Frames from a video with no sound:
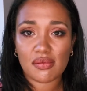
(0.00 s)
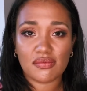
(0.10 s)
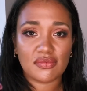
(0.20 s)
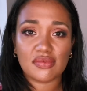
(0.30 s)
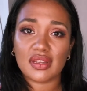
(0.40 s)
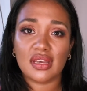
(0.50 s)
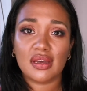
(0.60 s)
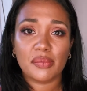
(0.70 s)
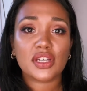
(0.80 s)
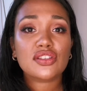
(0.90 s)
and
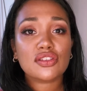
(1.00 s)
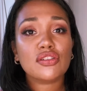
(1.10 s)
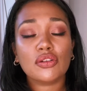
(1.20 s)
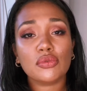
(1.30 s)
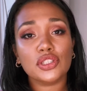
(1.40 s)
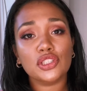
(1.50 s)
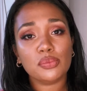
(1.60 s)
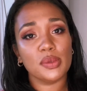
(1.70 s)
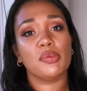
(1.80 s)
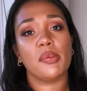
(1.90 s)
because you know what you'd
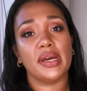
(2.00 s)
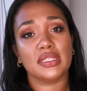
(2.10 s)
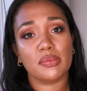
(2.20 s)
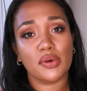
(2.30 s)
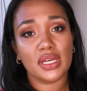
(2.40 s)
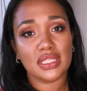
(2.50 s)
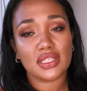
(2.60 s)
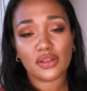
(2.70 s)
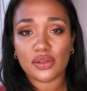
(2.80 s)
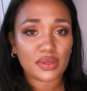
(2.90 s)
be prepared to put in,
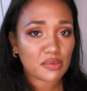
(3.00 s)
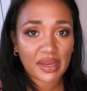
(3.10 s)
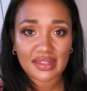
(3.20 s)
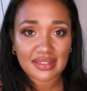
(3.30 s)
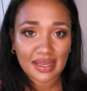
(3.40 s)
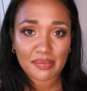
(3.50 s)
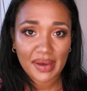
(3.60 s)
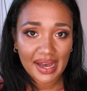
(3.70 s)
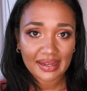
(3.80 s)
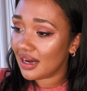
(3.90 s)
so you expect the same
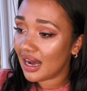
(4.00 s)
back.